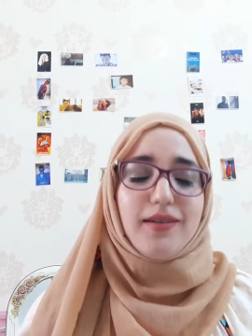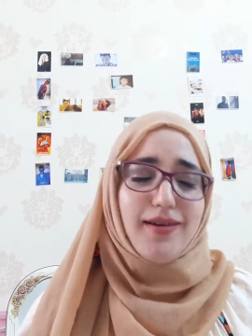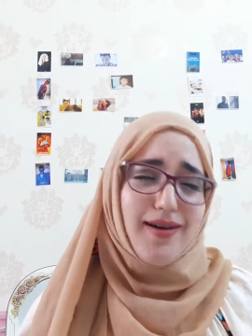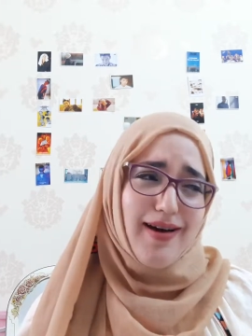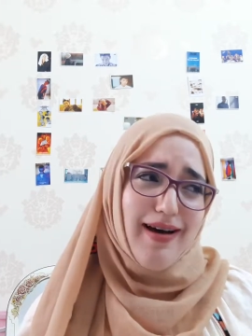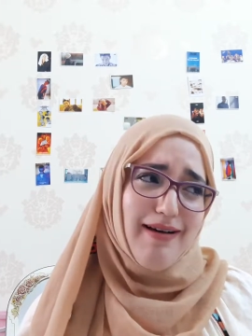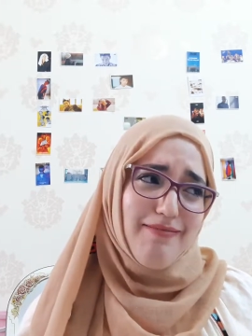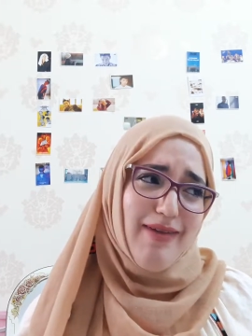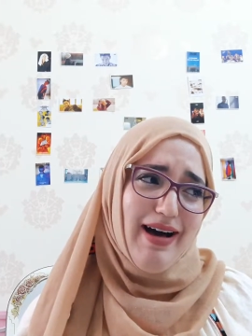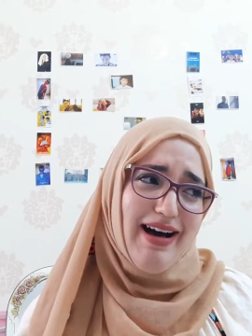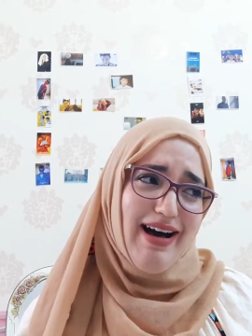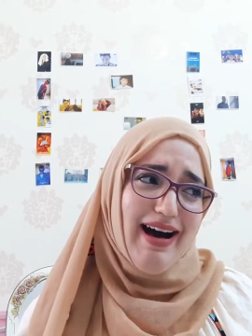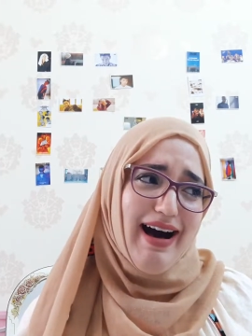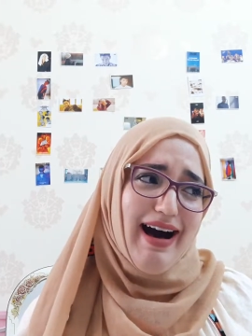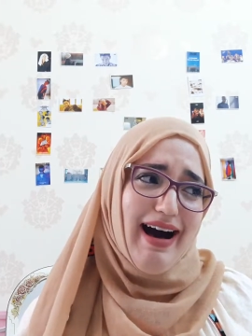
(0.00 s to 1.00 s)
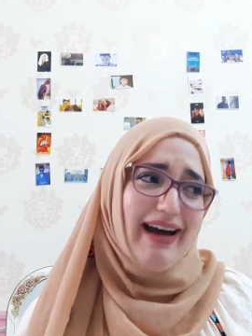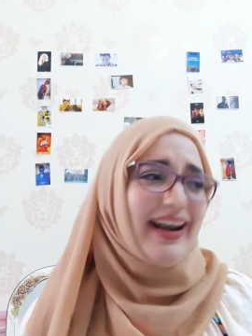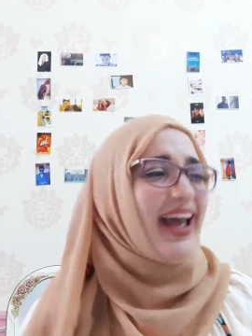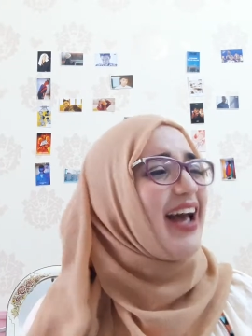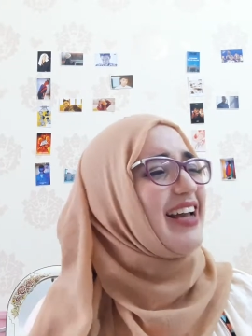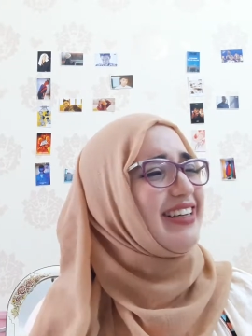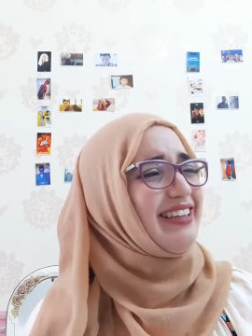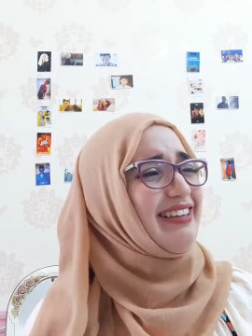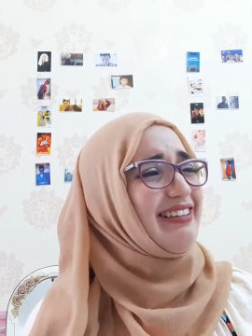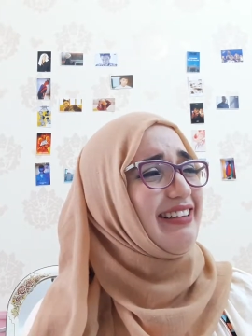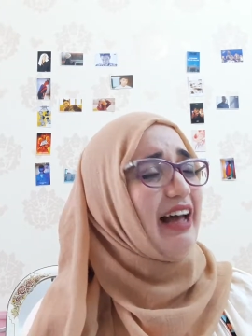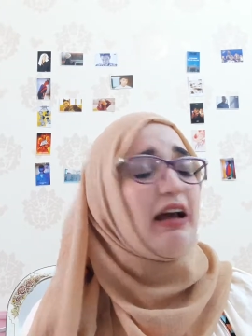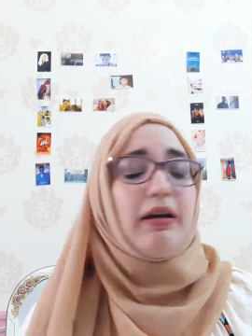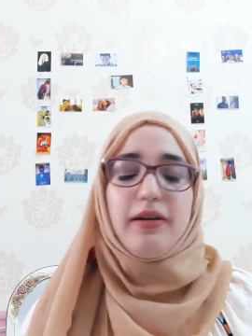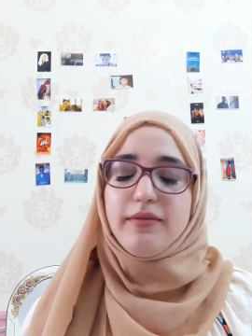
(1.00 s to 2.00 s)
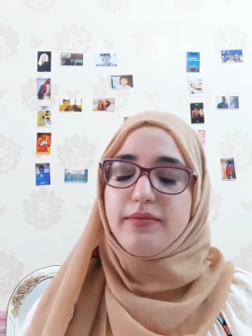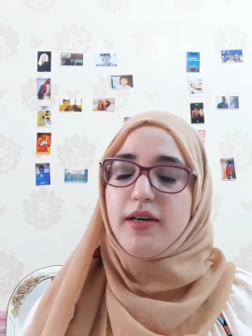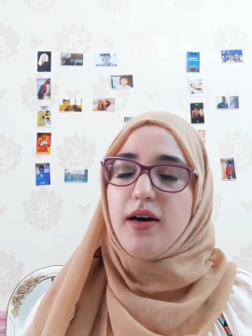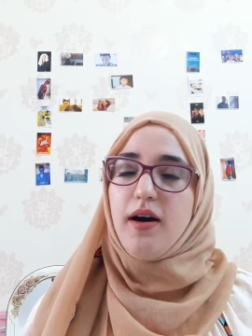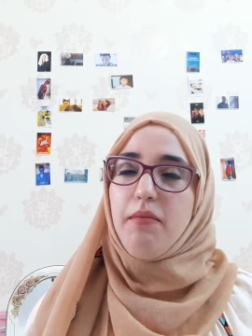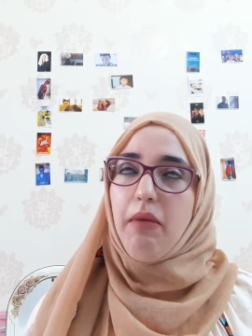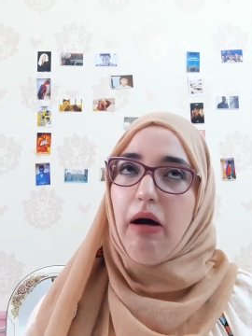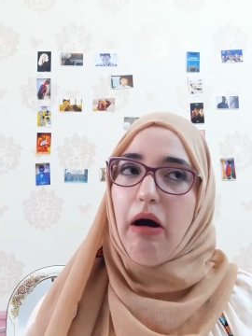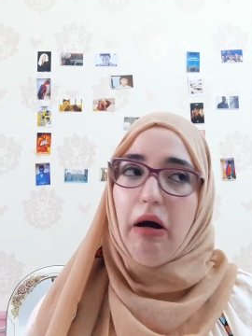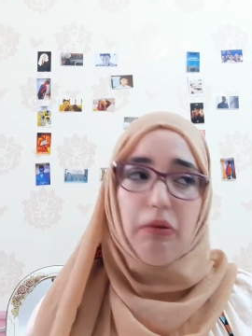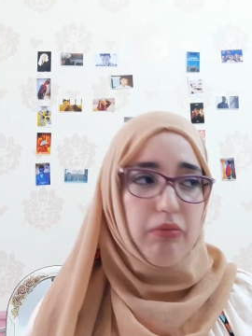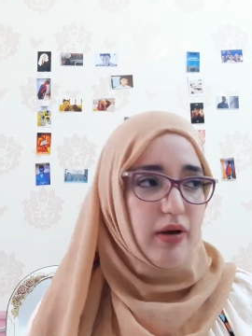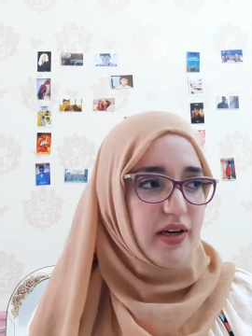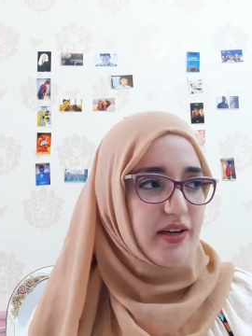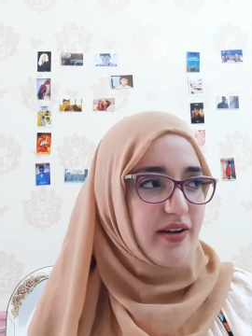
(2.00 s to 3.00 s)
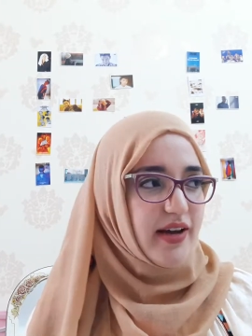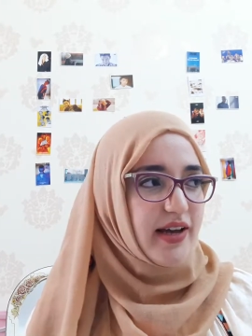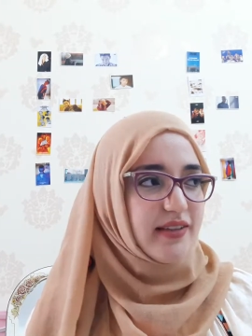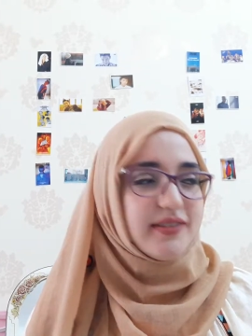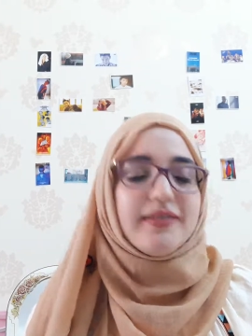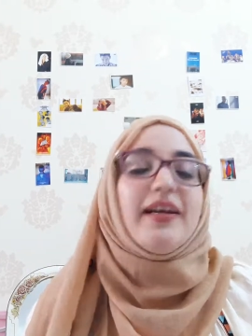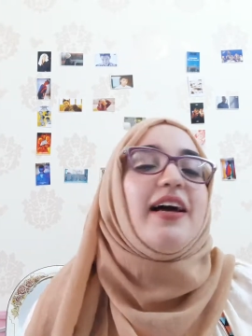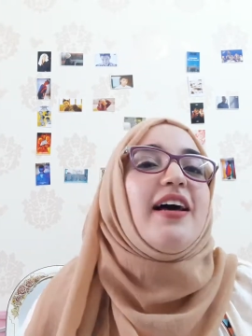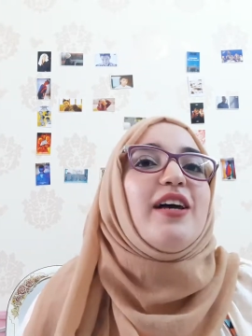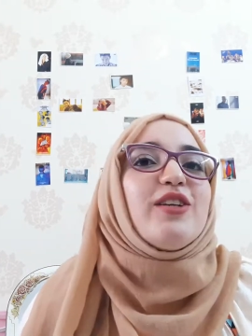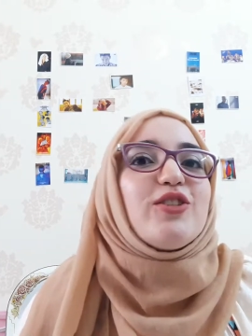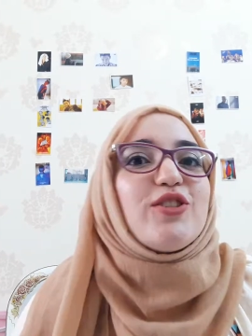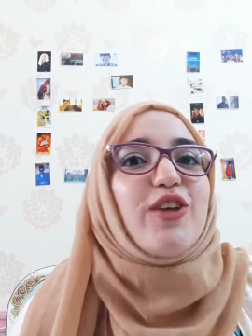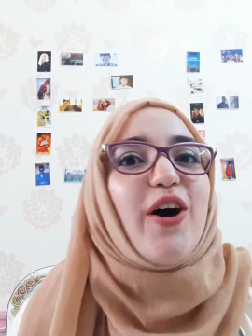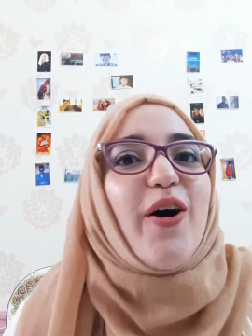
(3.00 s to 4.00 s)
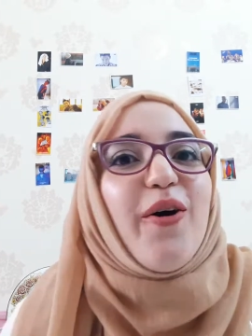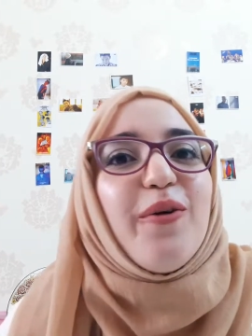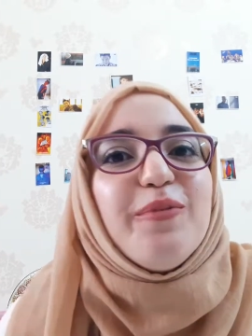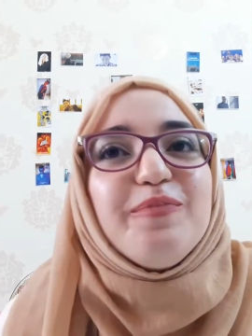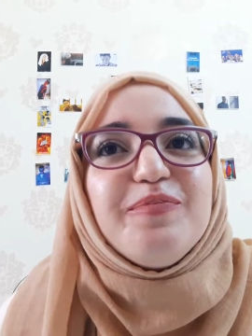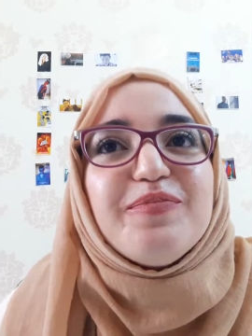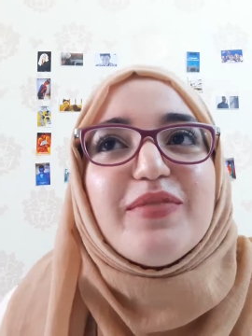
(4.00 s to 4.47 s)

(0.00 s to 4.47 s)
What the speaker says: Come on, I don't like, come on, what do you have? So,